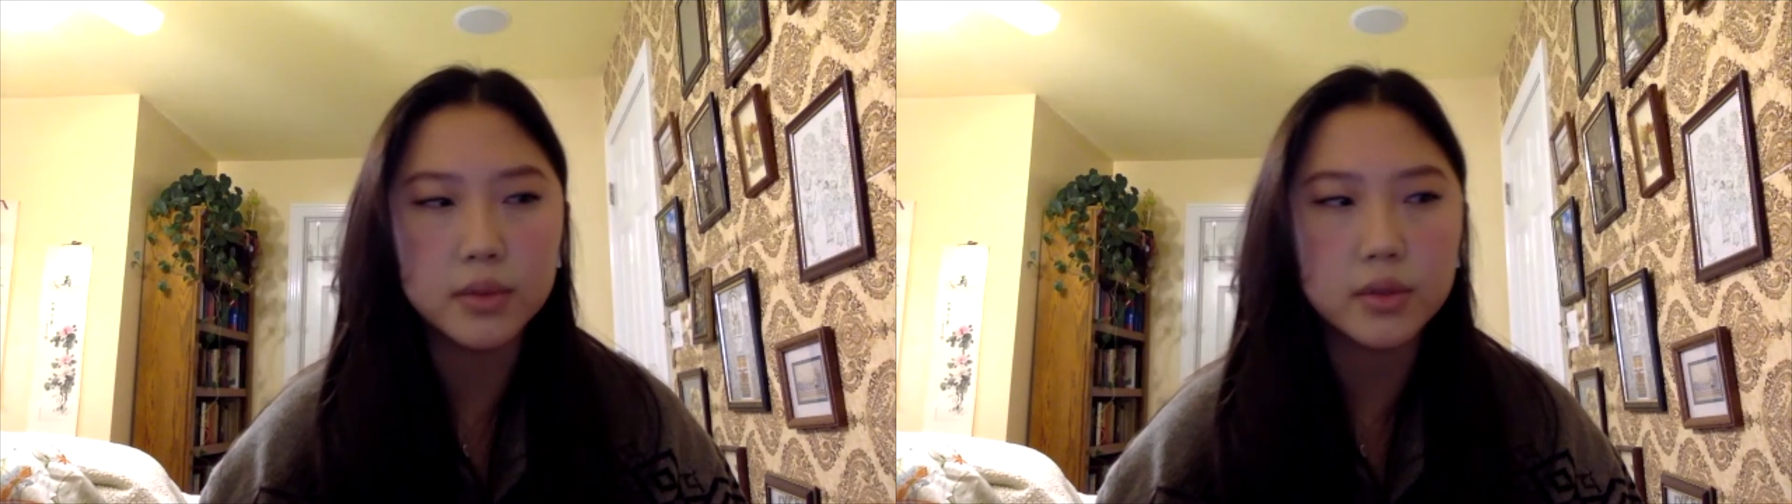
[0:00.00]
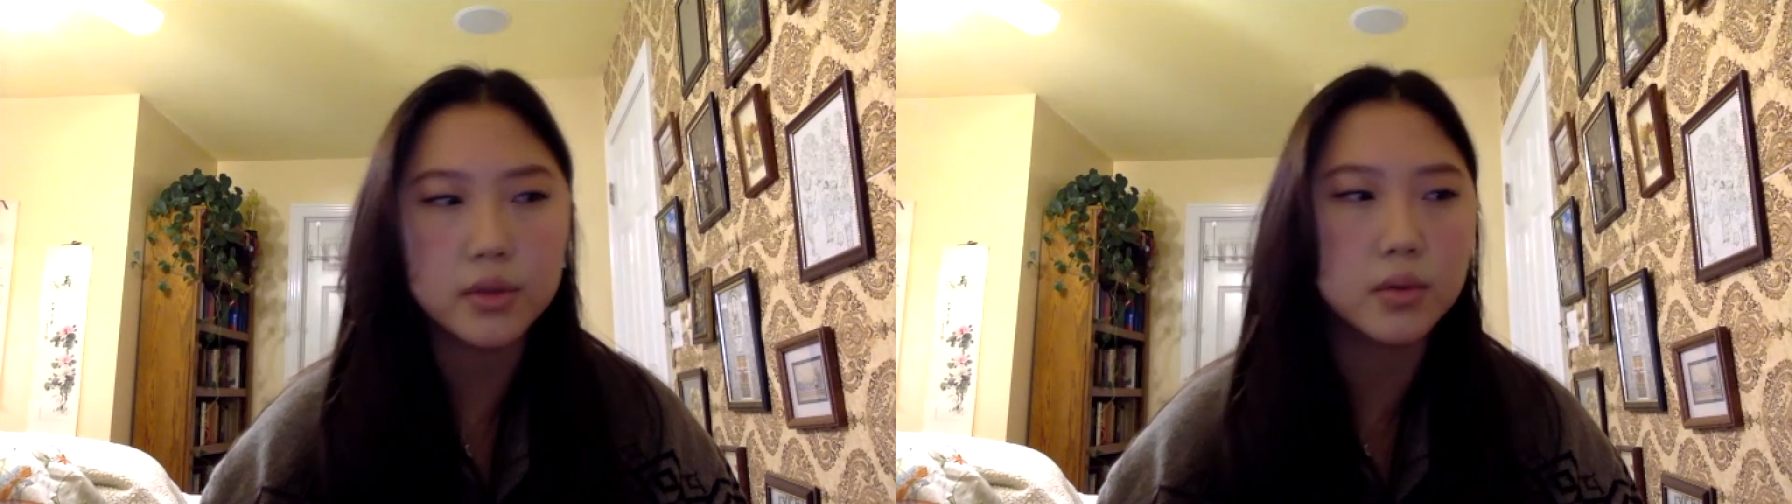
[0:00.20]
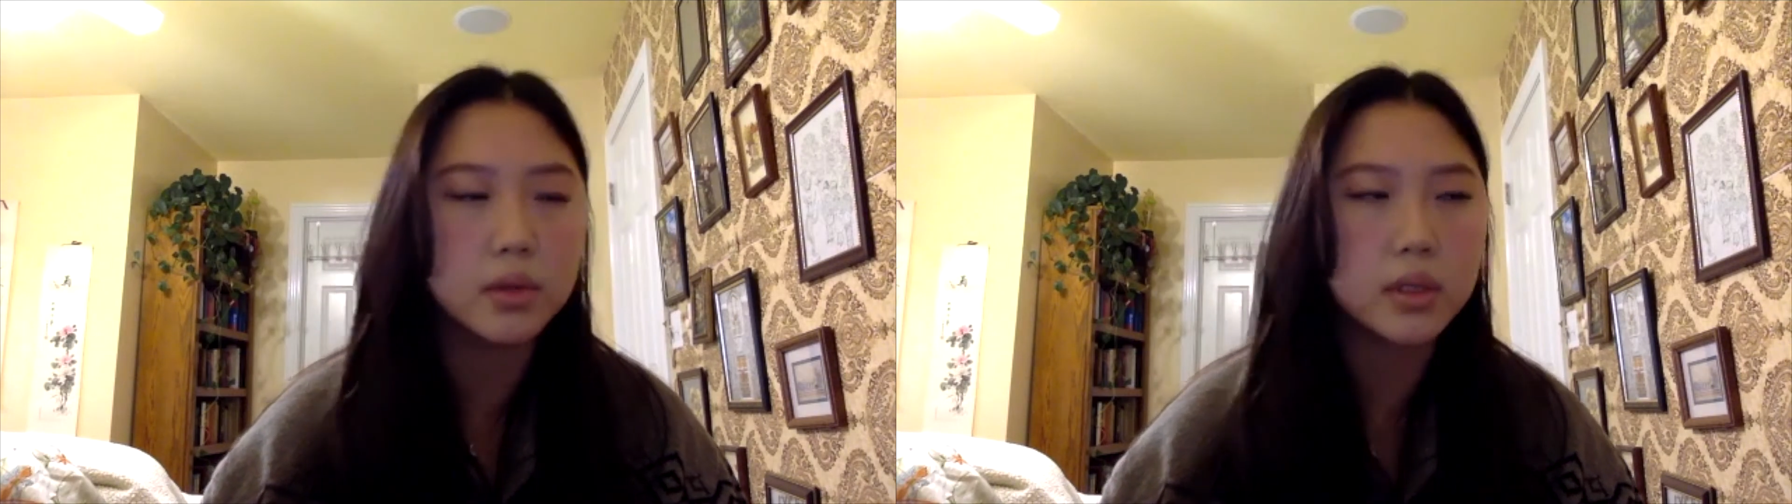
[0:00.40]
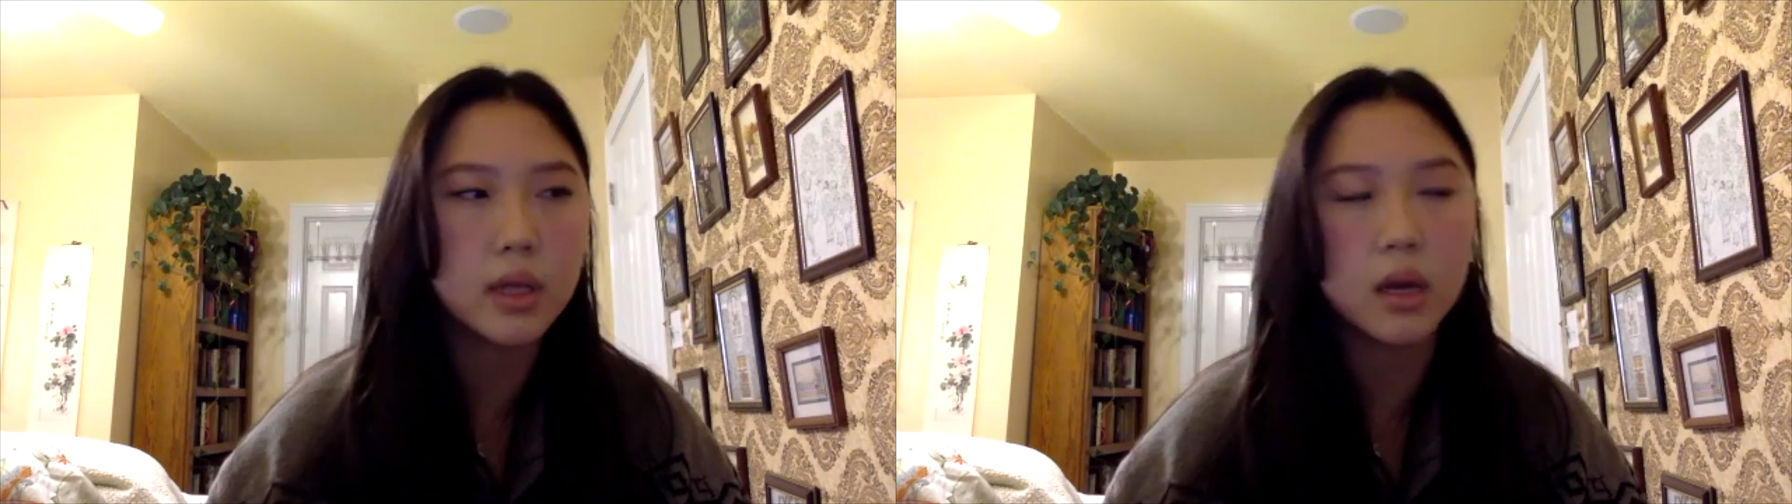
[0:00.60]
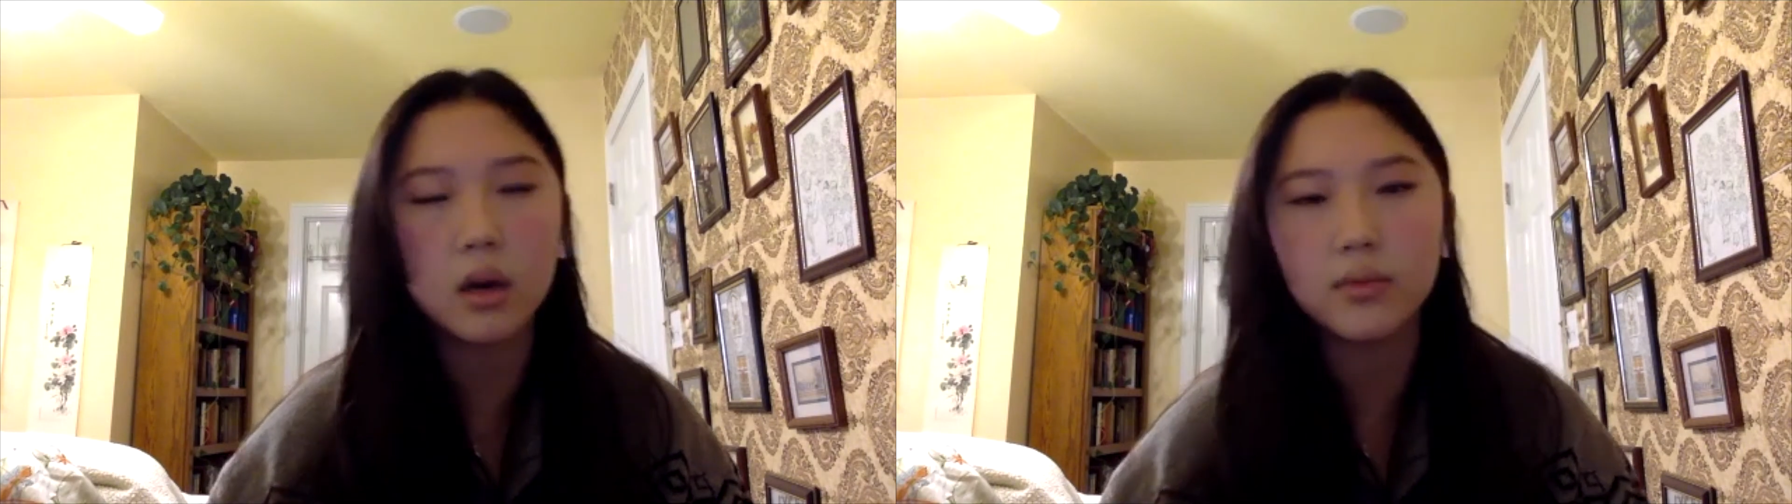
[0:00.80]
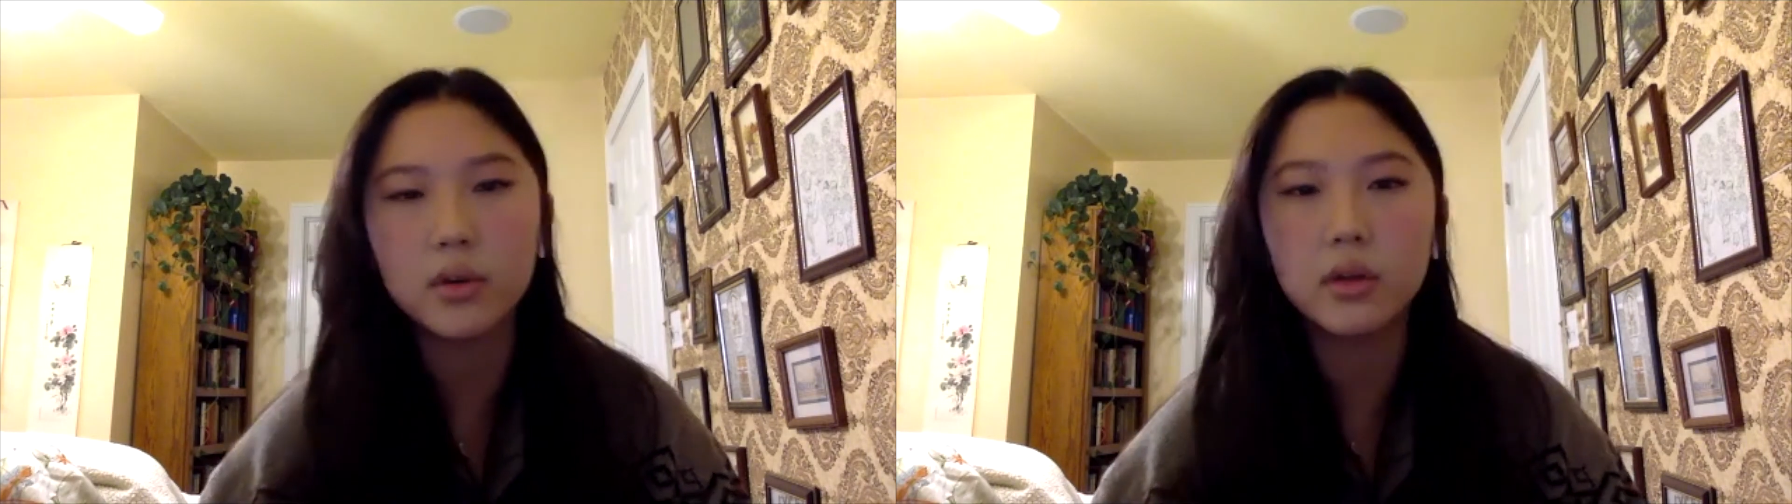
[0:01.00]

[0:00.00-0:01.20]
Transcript: schools that offer